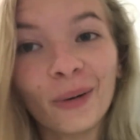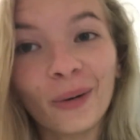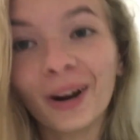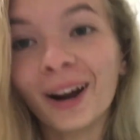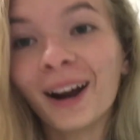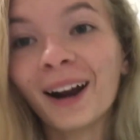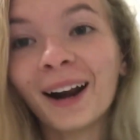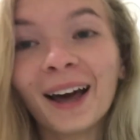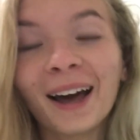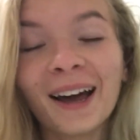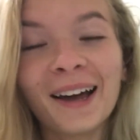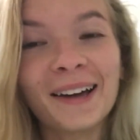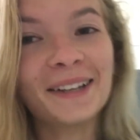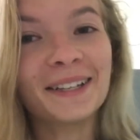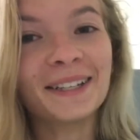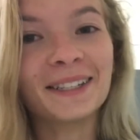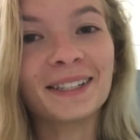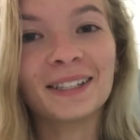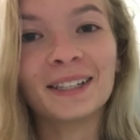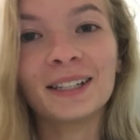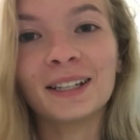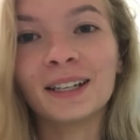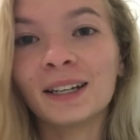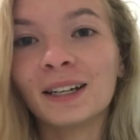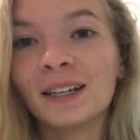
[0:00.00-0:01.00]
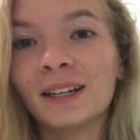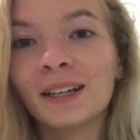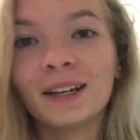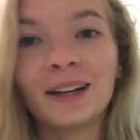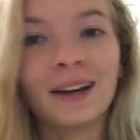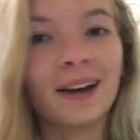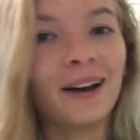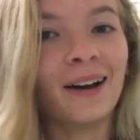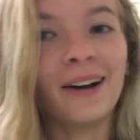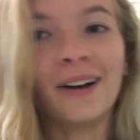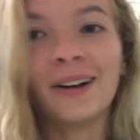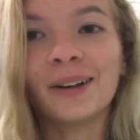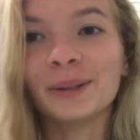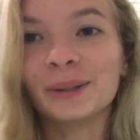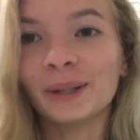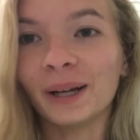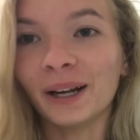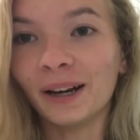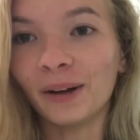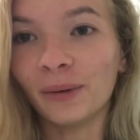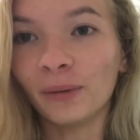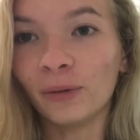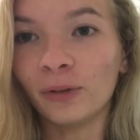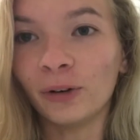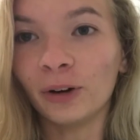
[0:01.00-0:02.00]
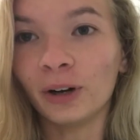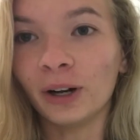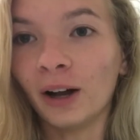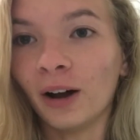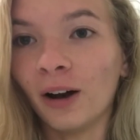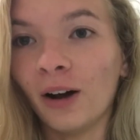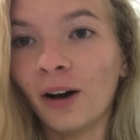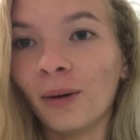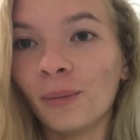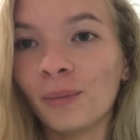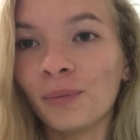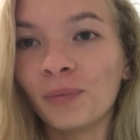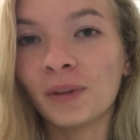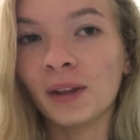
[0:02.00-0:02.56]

organized, all done up for y'all,